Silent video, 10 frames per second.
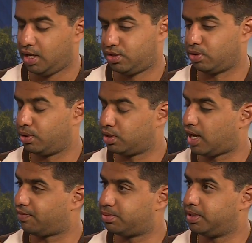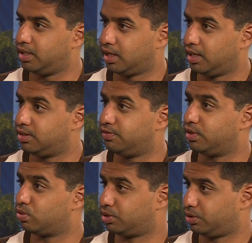So it'll have to be
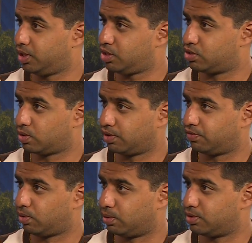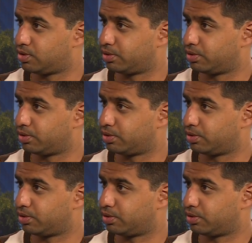individual donations going forward.